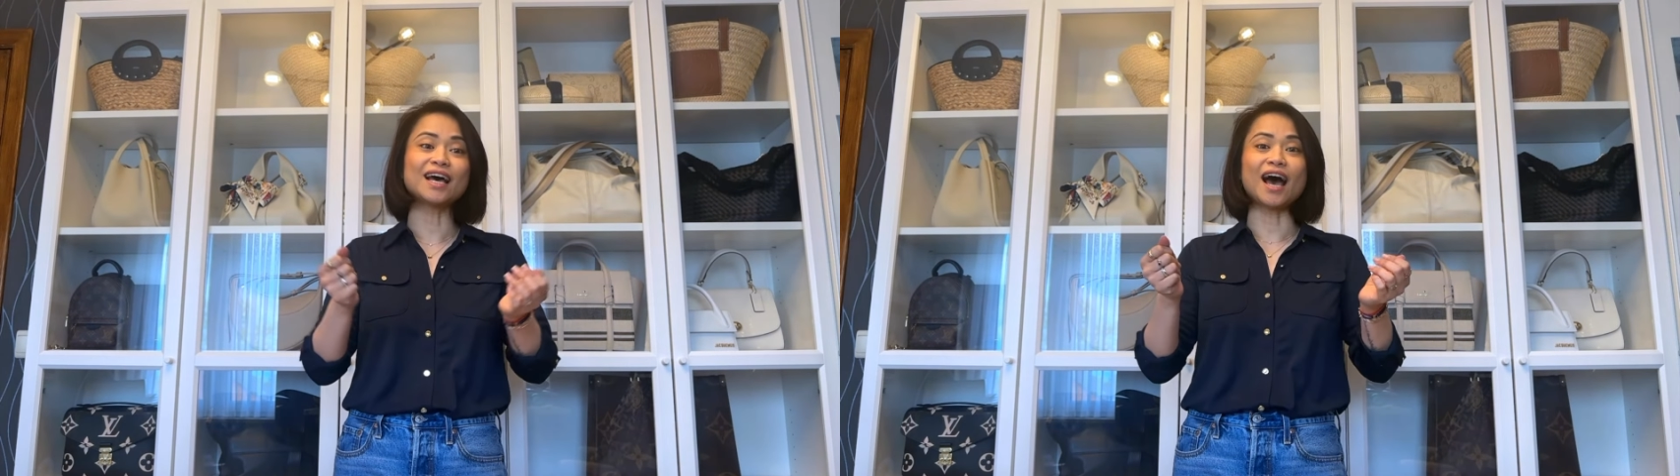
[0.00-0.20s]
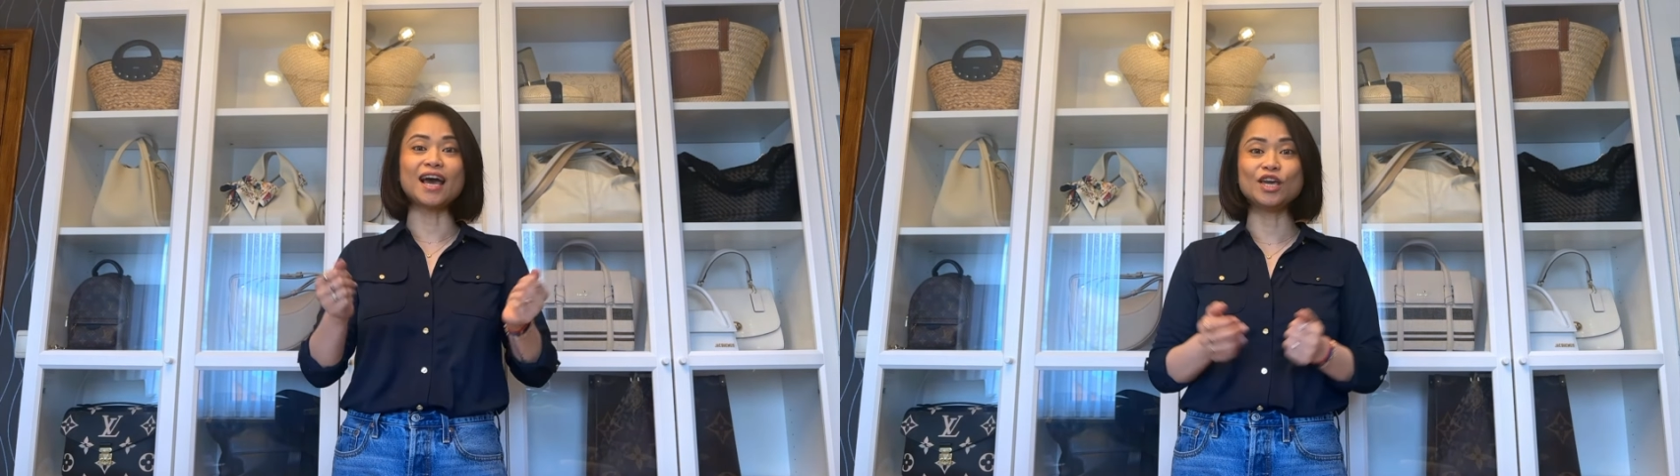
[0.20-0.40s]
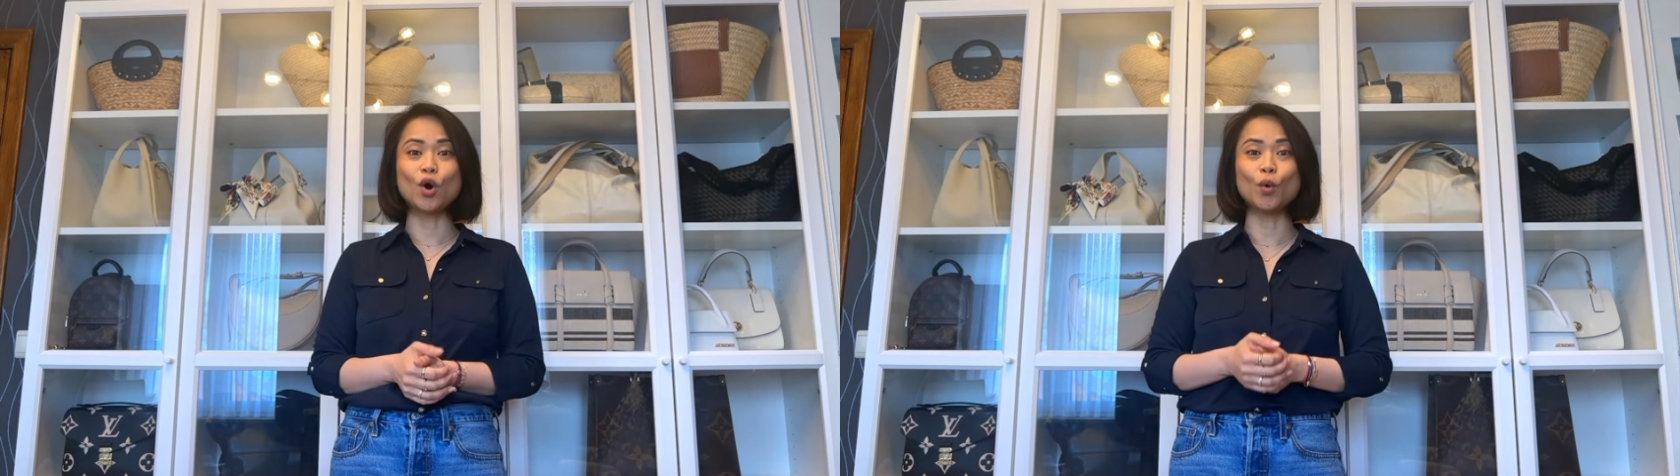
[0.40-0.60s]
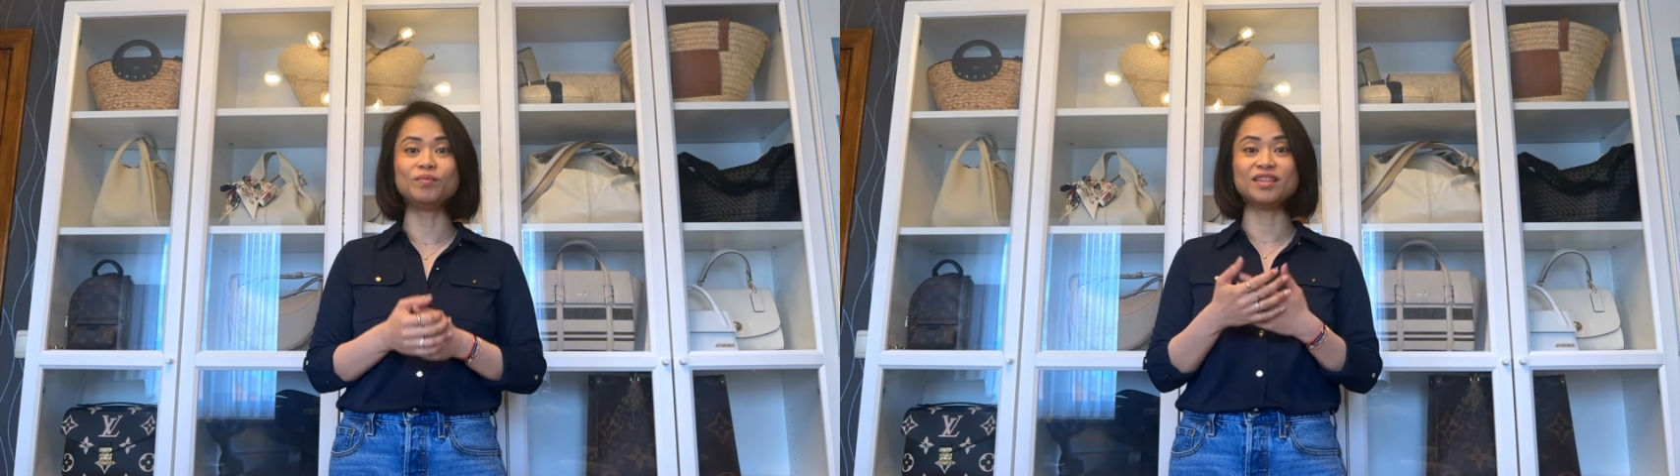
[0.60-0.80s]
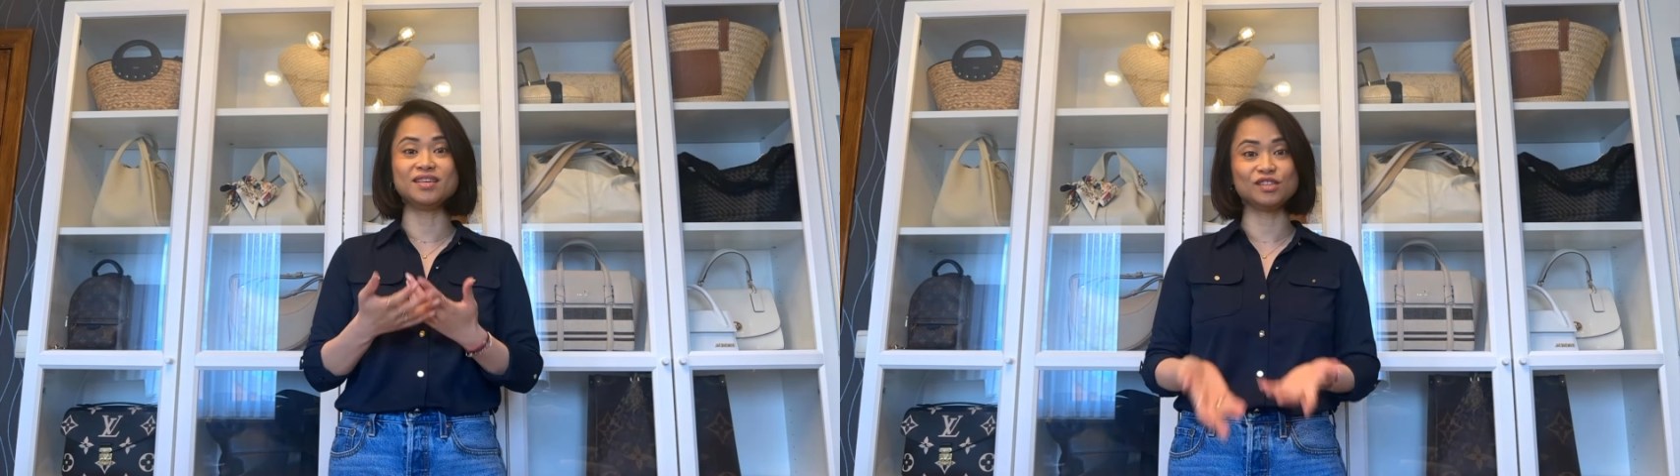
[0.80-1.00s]
I hope
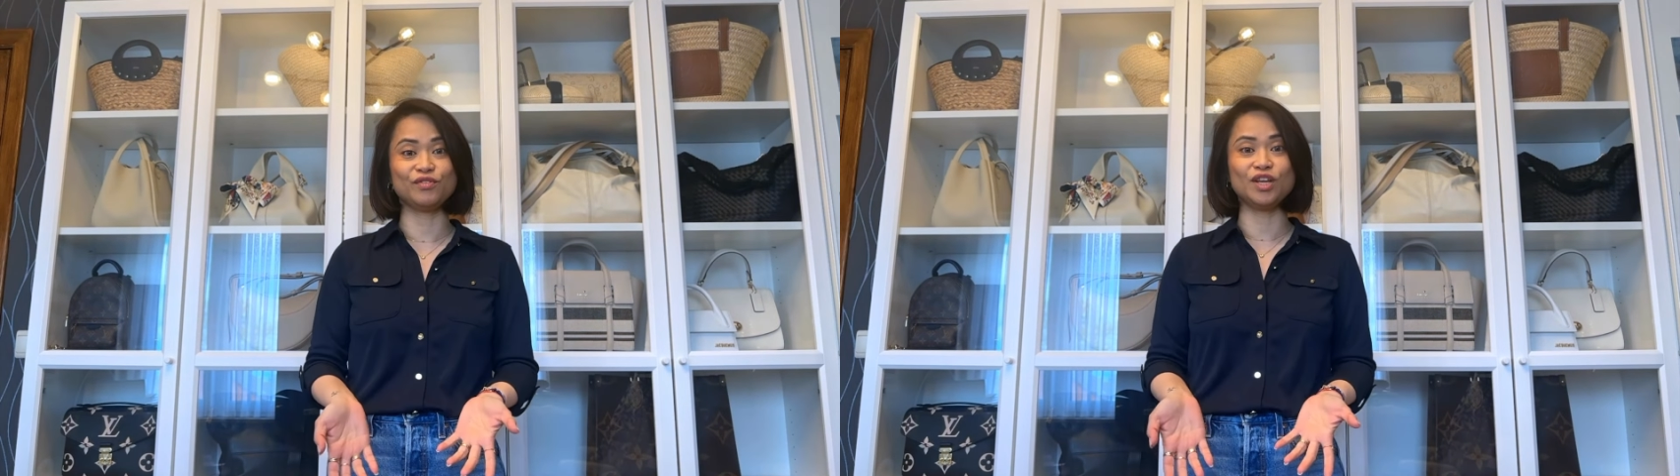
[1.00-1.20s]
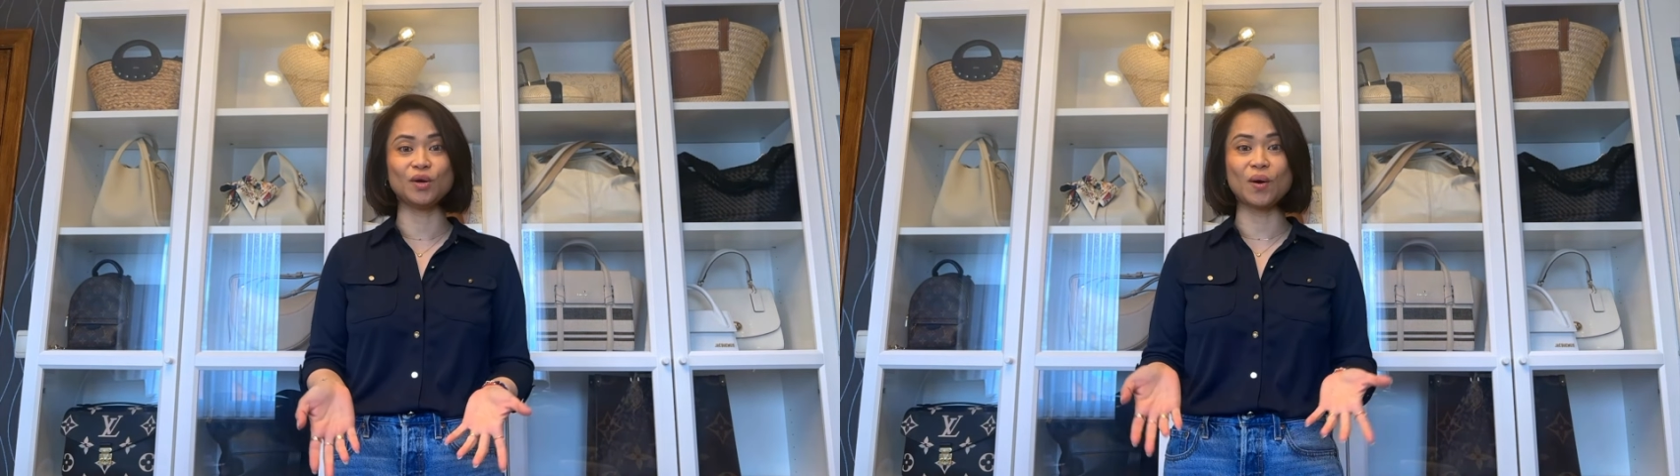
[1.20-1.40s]
that this video